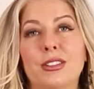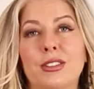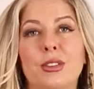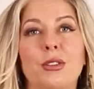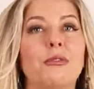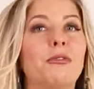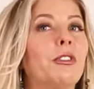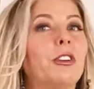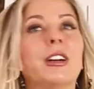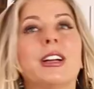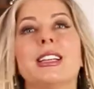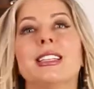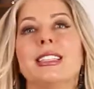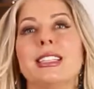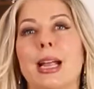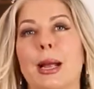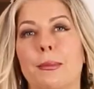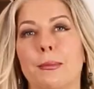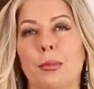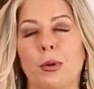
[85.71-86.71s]
So for
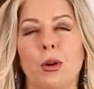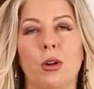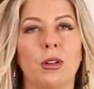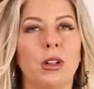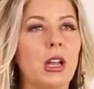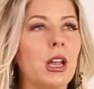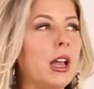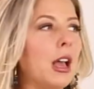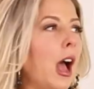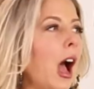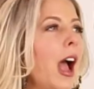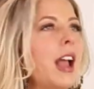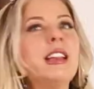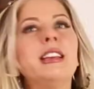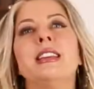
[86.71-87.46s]
example, I